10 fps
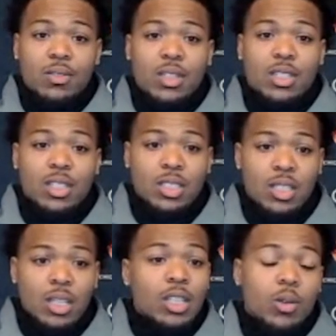it. Because
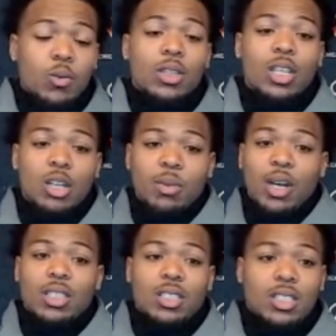the one thing
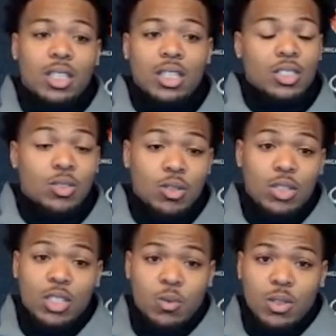about this league is you only
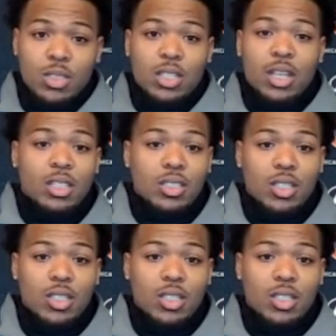get one chance.